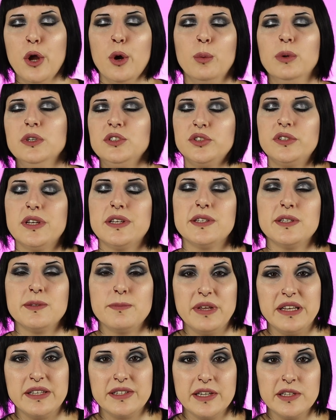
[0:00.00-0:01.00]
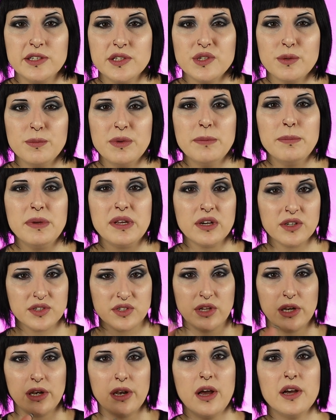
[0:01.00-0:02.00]
which doesn't make sense to me because
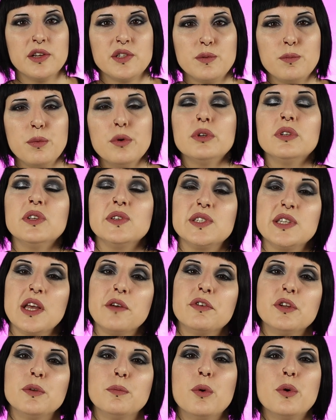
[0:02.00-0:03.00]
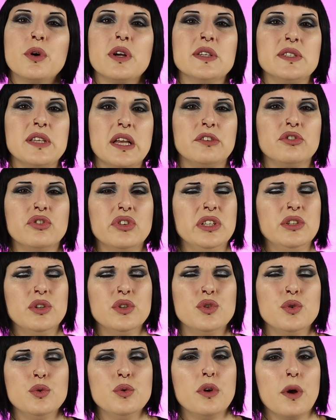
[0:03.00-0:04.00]
the last book, the 7th book, is actually the
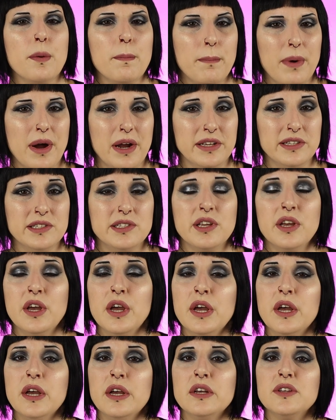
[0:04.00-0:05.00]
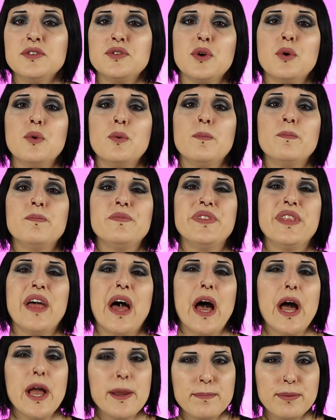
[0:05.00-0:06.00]
2 combined. So
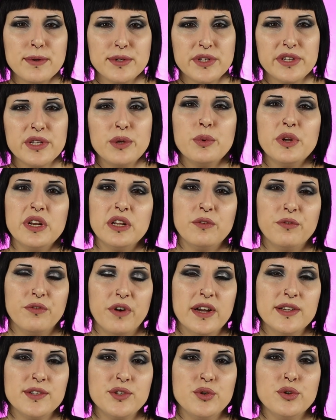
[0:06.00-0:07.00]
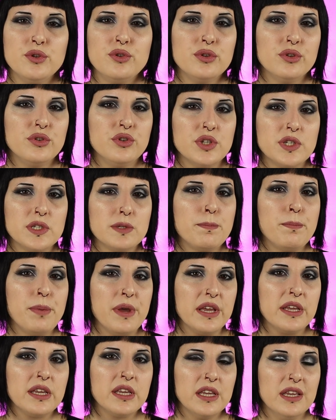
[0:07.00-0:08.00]
I personally would advise you to just
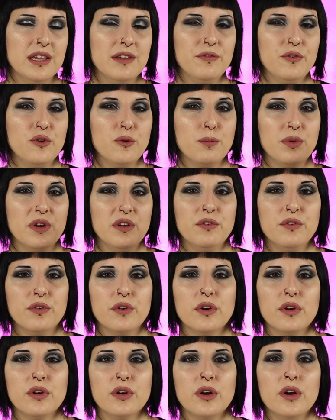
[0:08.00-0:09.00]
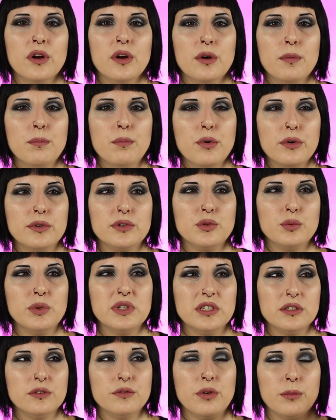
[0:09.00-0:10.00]
pick, if you prefer books
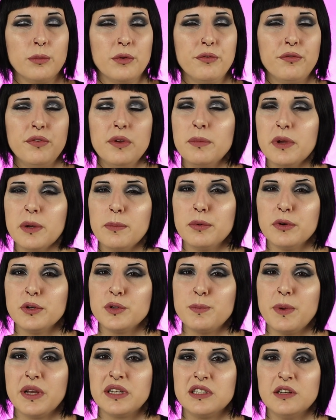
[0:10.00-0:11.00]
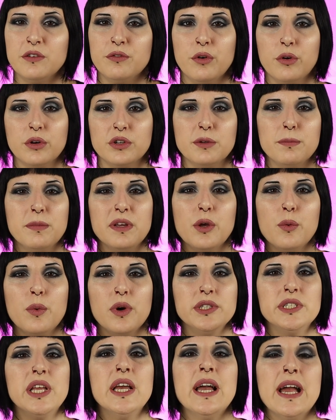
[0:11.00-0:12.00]
written from a female perspective or the male
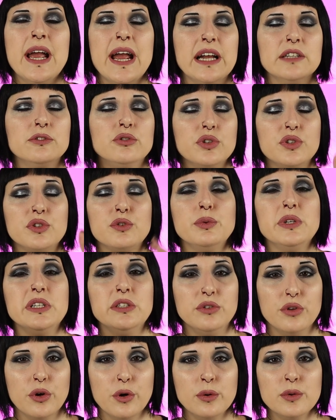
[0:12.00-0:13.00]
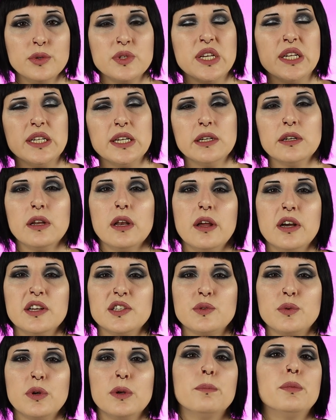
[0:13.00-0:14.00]
one, and just read those and then the
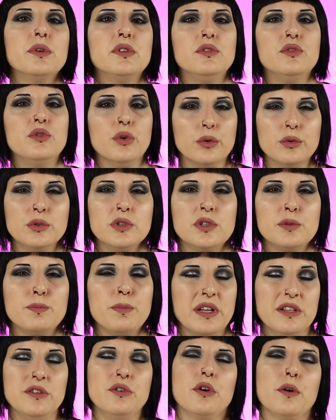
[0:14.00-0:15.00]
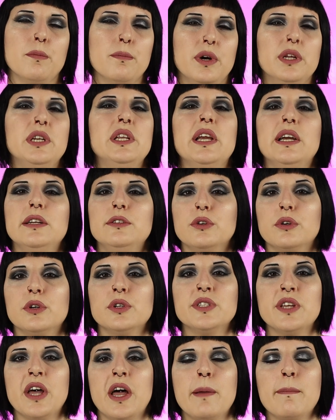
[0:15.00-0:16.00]
last one, but don't spend your money and your
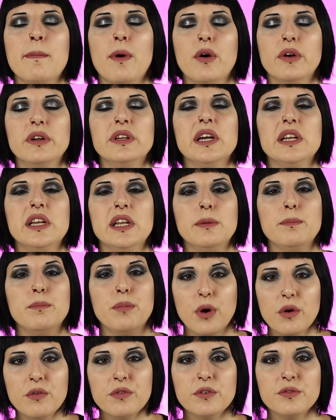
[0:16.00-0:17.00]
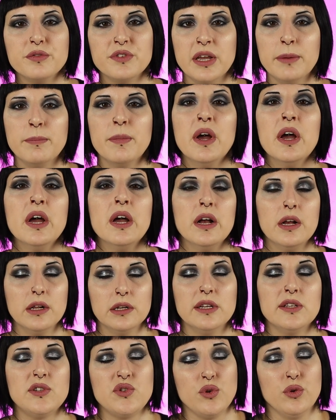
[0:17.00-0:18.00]
time on getting both of them
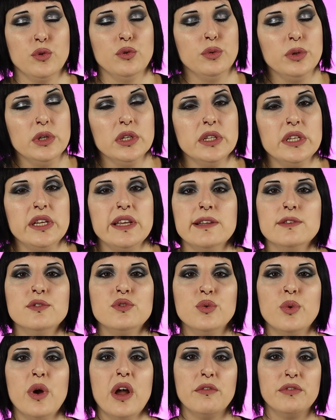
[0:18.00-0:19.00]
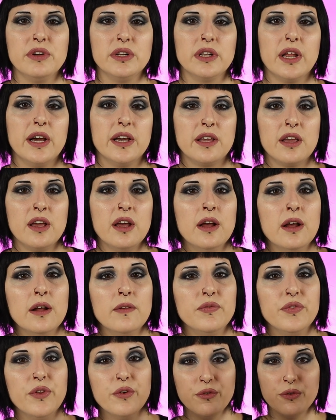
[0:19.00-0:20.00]
unless you're really into having like
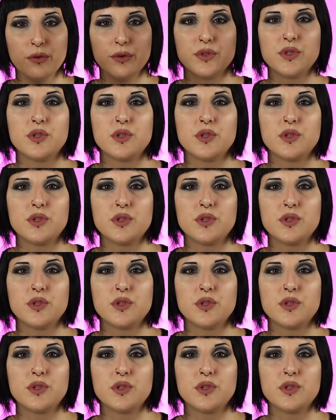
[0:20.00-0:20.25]
the full